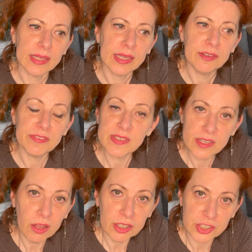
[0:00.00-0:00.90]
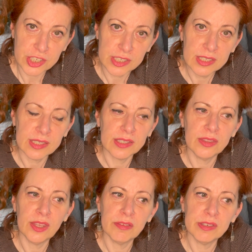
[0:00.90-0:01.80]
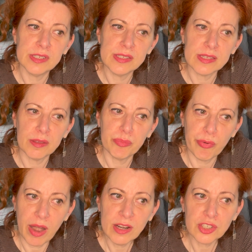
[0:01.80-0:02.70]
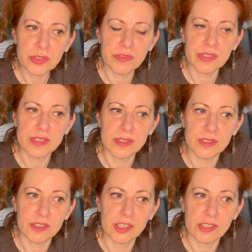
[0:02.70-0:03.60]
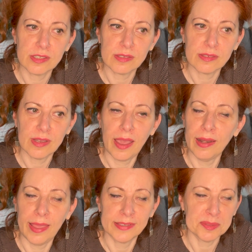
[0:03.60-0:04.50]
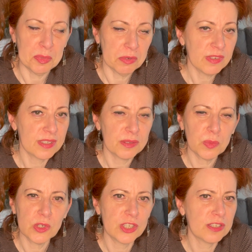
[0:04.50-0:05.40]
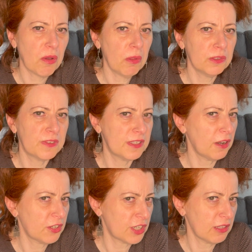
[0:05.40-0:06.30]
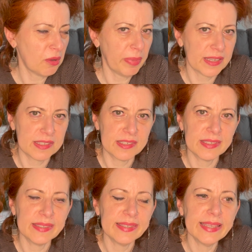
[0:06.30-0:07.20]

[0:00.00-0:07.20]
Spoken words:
In physiology, there is a branch of research I like the most, which is called physiological complexity.